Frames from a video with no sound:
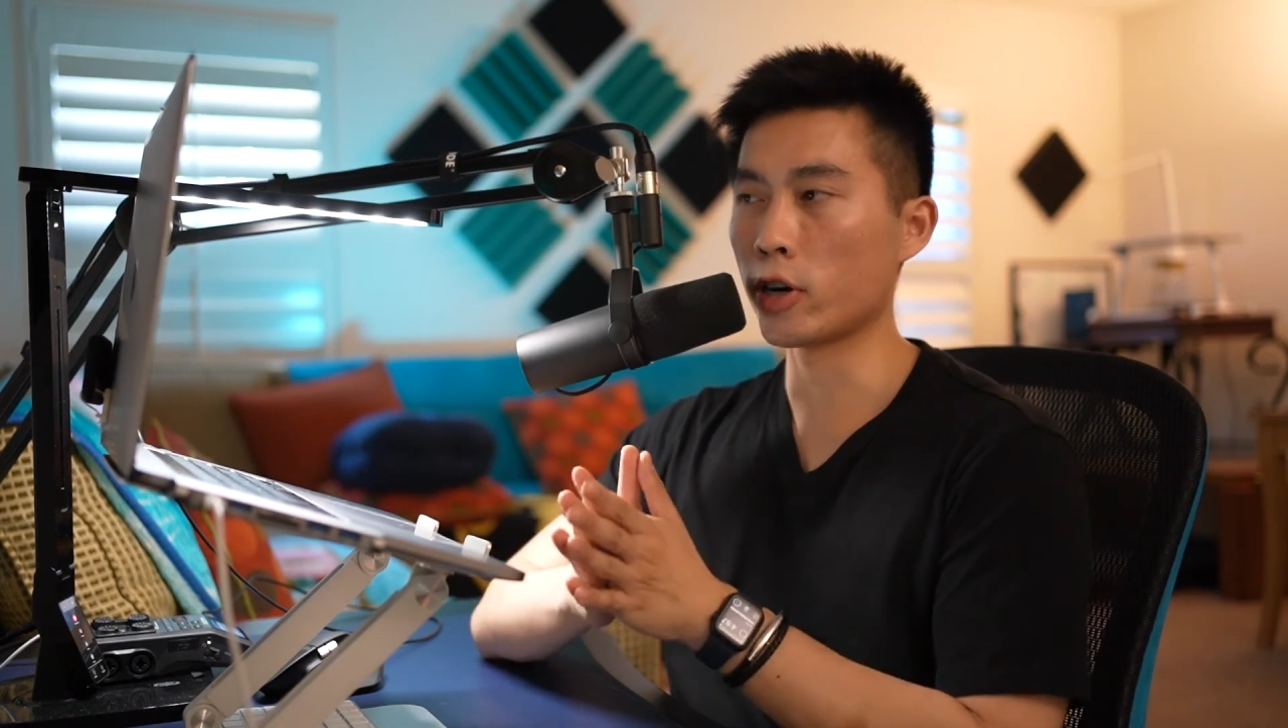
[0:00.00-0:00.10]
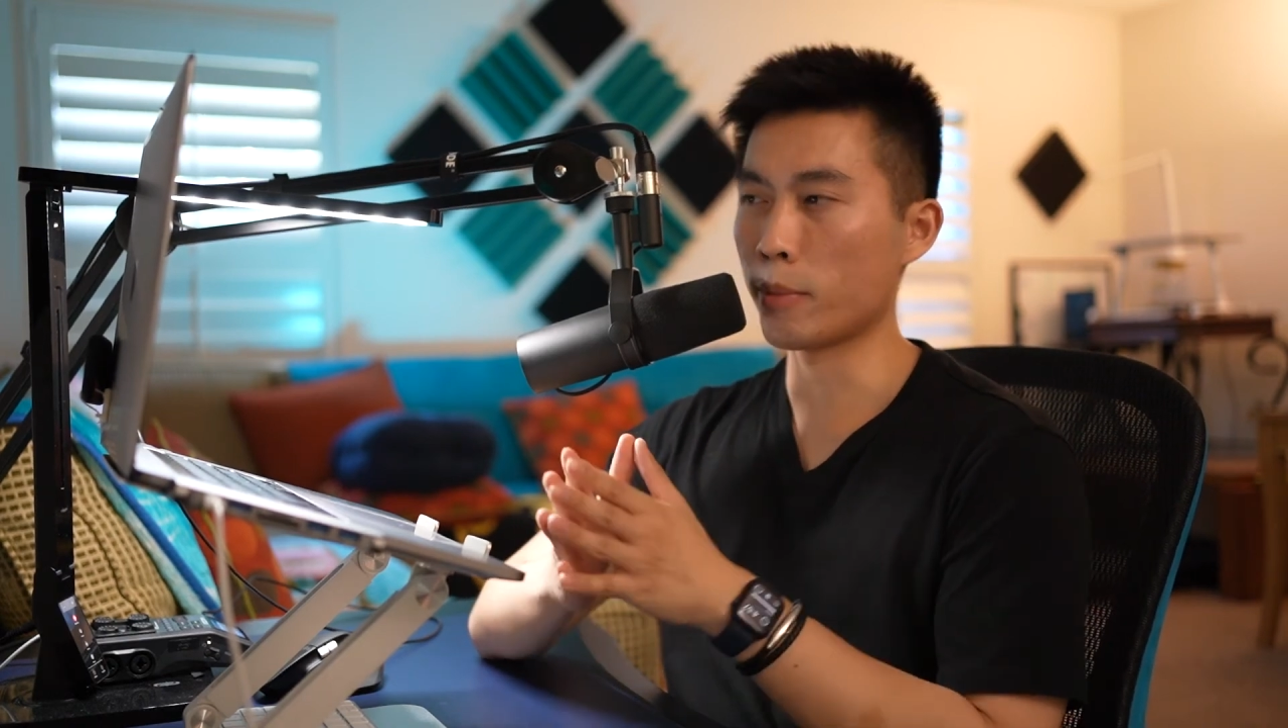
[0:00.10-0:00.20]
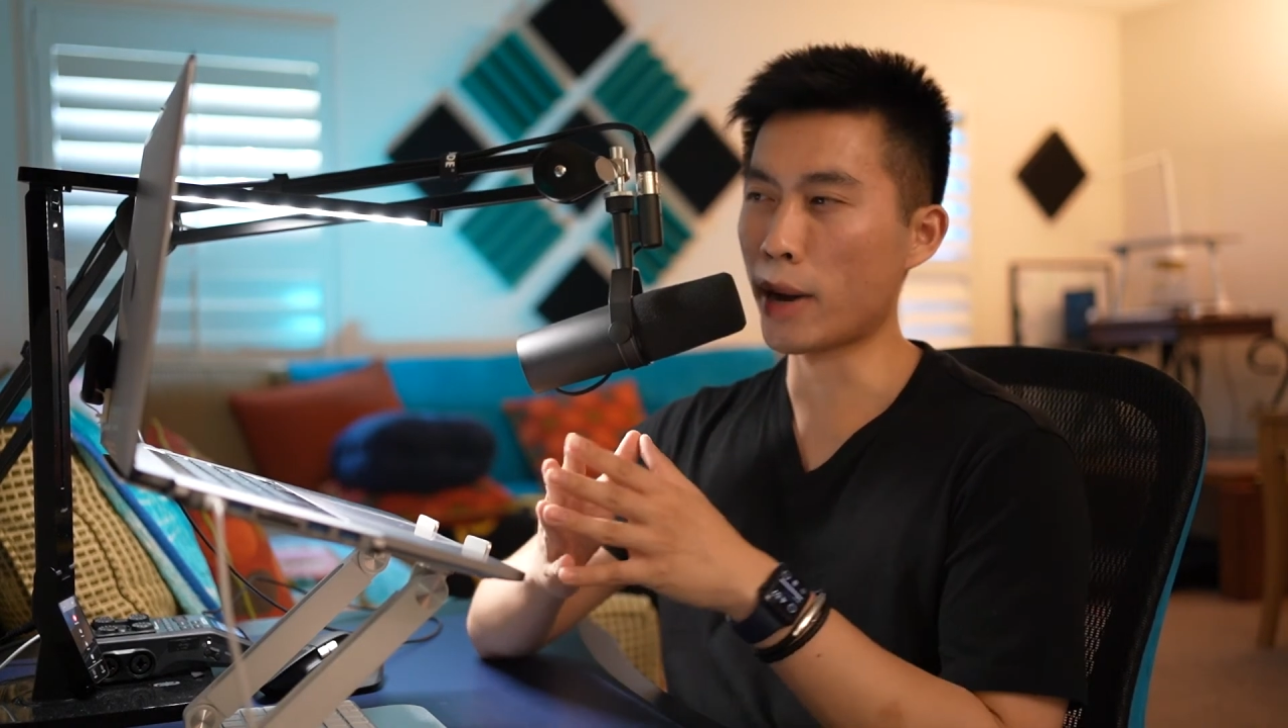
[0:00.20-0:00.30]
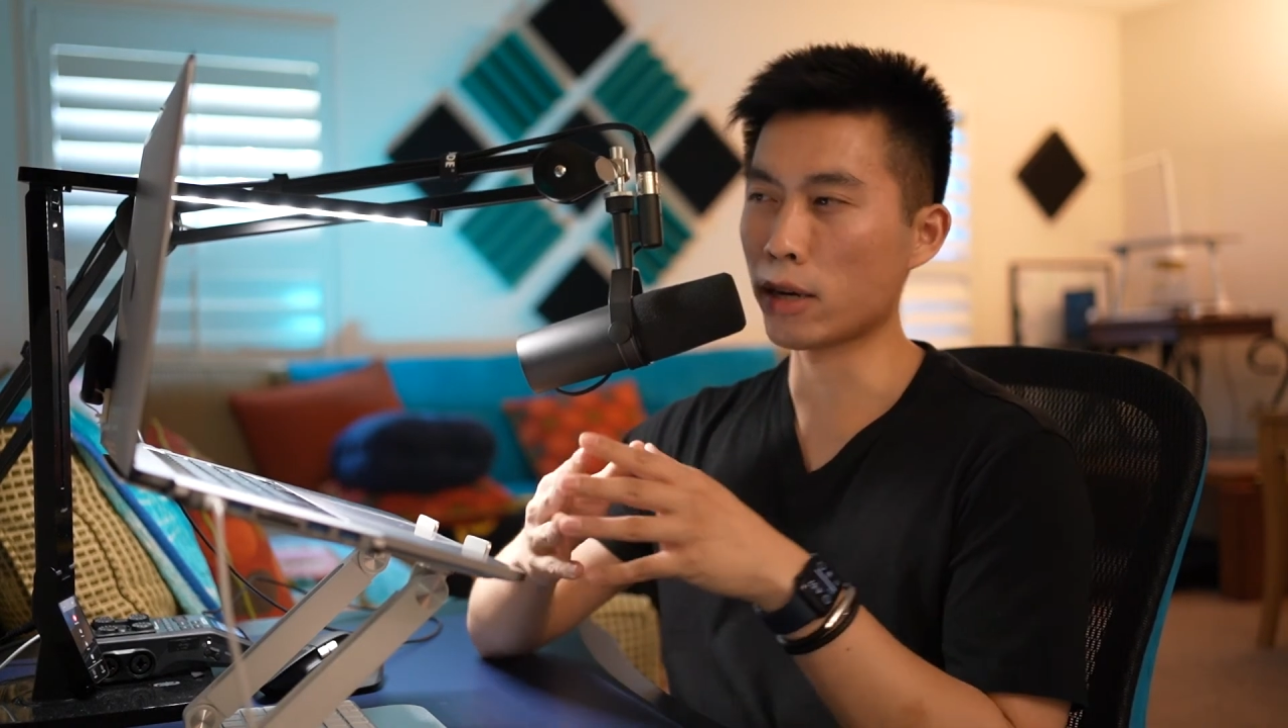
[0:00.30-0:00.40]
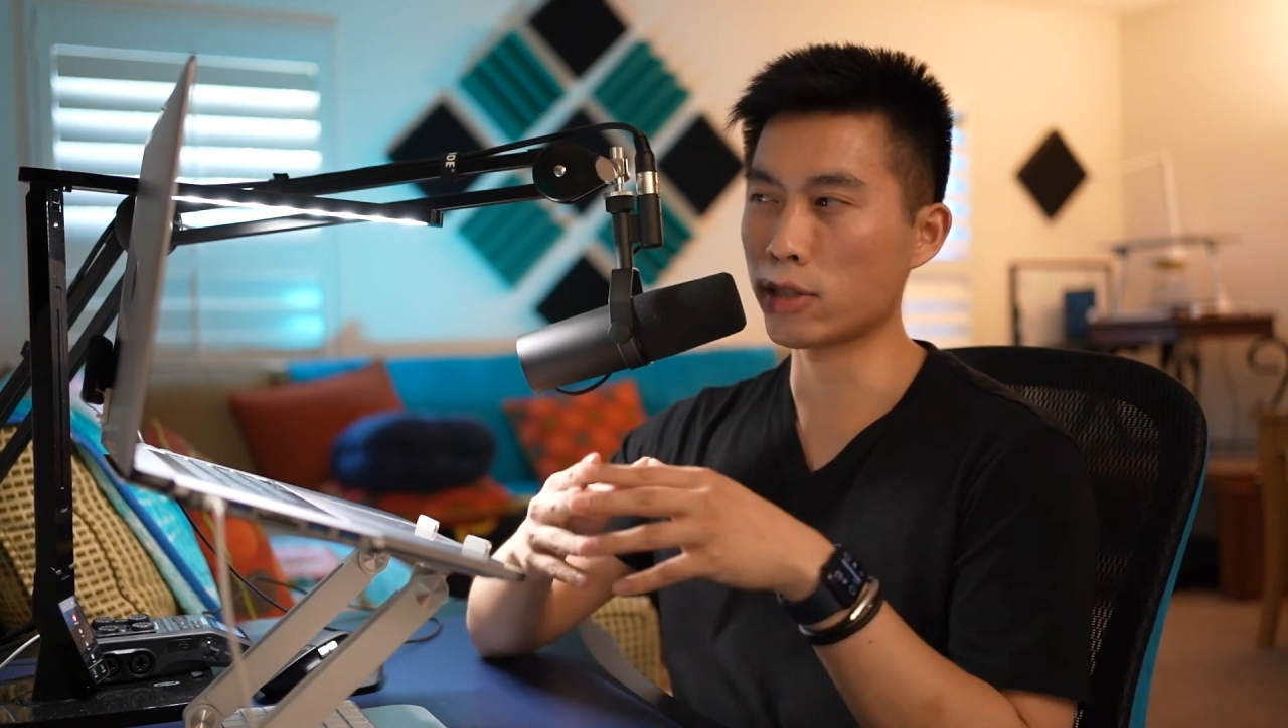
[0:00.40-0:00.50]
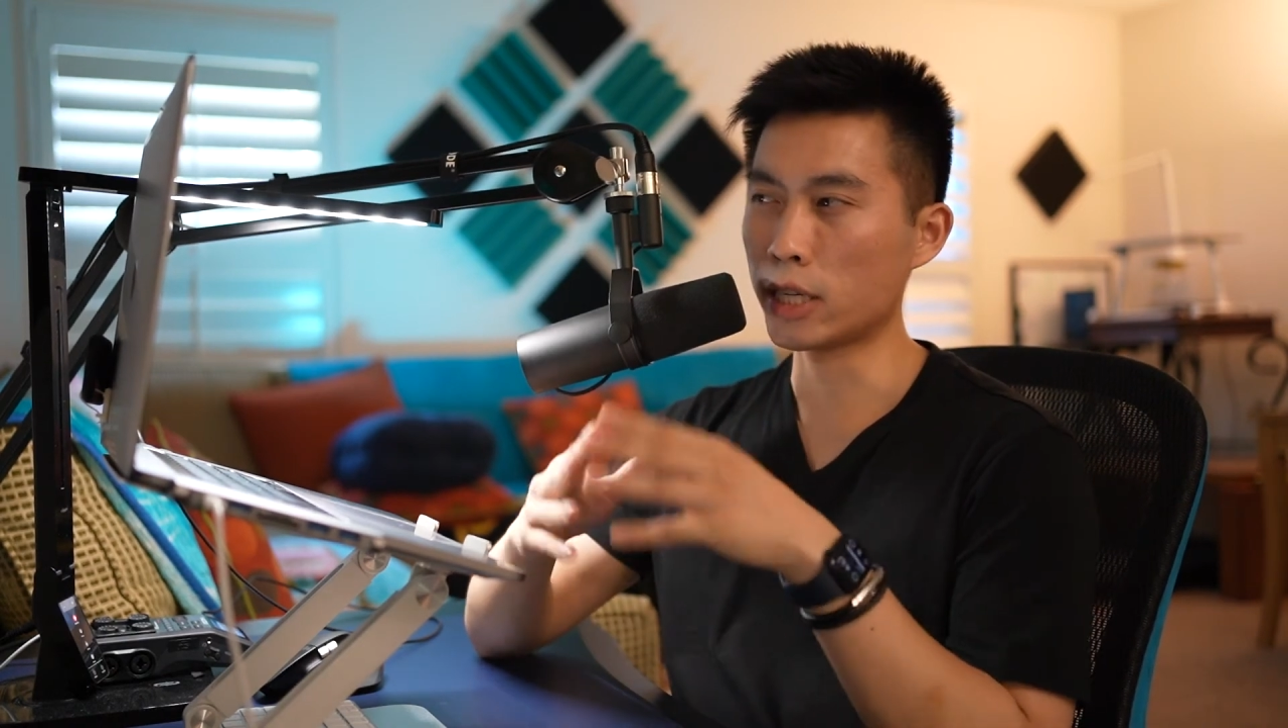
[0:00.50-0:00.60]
about